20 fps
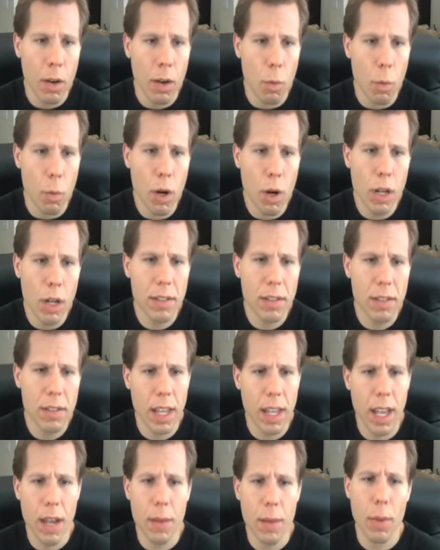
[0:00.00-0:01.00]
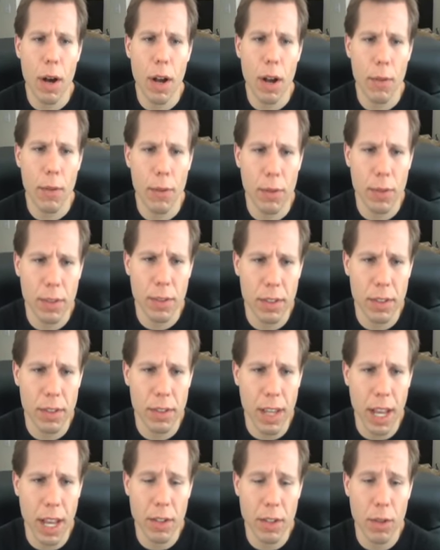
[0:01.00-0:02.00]
Would CM Punk versus
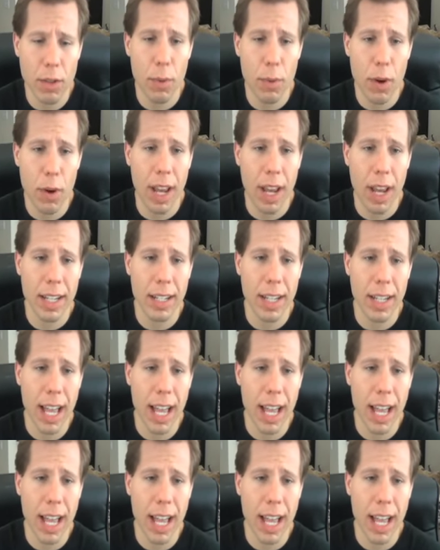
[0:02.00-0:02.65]
Daniel Bryan